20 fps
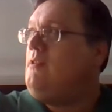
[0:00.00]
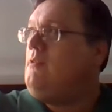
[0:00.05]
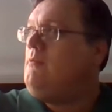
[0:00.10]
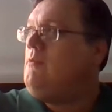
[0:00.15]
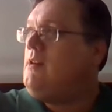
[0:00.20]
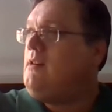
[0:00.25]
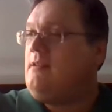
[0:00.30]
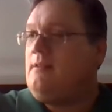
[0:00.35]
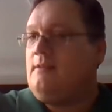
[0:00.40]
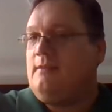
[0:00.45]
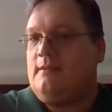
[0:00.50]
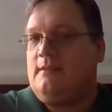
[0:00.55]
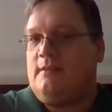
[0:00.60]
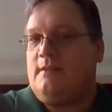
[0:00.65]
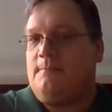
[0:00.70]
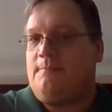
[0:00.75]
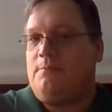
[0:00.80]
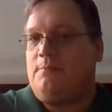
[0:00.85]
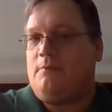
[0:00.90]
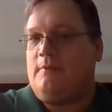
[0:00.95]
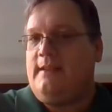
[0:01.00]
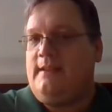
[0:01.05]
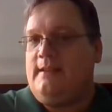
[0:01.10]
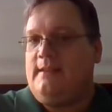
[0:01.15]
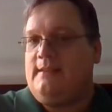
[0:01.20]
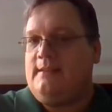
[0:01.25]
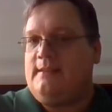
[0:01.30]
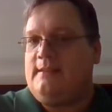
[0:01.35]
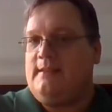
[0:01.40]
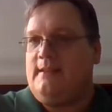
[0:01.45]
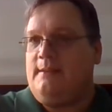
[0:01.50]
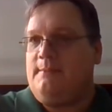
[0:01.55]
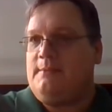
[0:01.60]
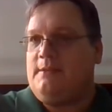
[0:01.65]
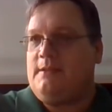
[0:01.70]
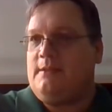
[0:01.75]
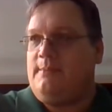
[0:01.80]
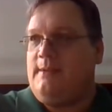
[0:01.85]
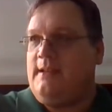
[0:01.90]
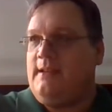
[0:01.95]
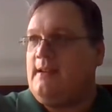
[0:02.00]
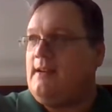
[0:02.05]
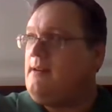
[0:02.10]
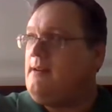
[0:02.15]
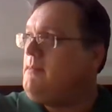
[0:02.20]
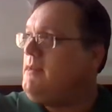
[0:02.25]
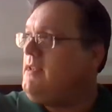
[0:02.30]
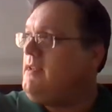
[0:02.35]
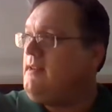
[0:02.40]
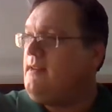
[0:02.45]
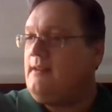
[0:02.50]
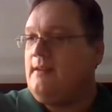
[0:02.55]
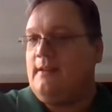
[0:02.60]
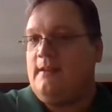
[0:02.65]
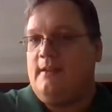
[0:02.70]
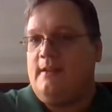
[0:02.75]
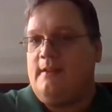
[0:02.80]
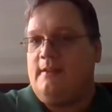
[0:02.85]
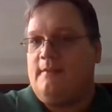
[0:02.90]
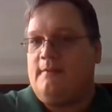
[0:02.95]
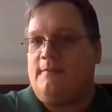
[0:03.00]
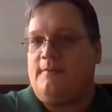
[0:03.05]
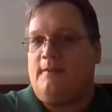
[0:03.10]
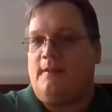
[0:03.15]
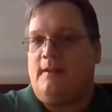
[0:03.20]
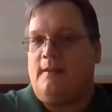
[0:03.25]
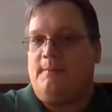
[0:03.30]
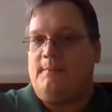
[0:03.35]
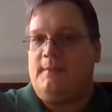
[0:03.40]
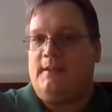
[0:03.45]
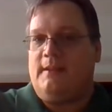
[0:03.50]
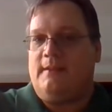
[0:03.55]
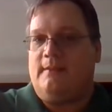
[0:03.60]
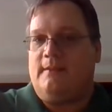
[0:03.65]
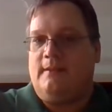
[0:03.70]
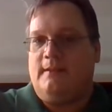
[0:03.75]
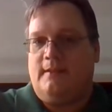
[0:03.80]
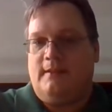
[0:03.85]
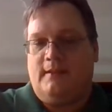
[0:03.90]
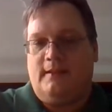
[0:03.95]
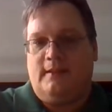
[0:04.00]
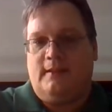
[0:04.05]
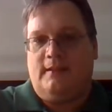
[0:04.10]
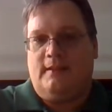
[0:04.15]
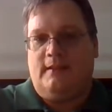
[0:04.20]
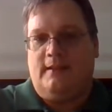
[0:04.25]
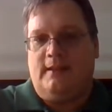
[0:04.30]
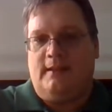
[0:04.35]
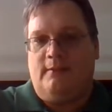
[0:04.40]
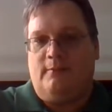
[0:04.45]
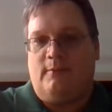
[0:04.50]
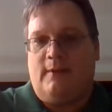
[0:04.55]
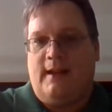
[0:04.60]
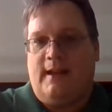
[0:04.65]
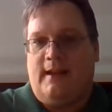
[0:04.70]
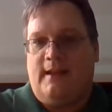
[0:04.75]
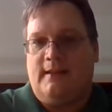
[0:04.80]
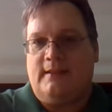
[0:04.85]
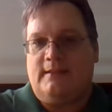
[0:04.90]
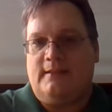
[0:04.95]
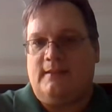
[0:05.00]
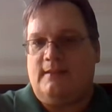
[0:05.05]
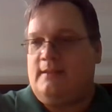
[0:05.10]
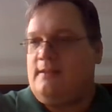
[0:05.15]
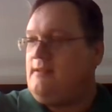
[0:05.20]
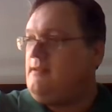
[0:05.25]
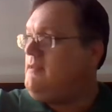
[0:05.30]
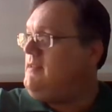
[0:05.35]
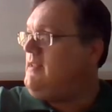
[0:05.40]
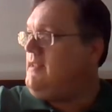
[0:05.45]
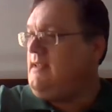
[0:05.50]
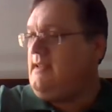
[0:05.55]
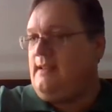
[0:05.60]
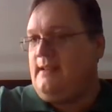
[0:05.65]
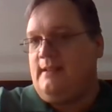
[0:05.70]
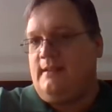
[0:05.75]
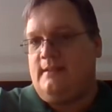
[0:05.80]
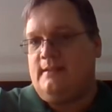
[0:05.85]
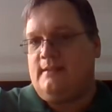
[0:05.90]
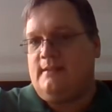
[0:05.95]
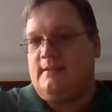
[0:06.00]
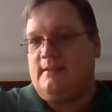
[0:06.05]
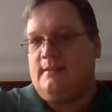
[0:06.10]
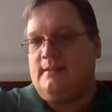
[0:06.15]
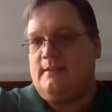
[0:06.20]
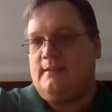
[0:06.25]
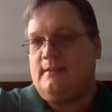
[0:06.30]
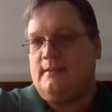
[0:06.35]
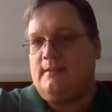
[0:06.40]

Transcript: well, the breeze seems to be coming from the west to the east,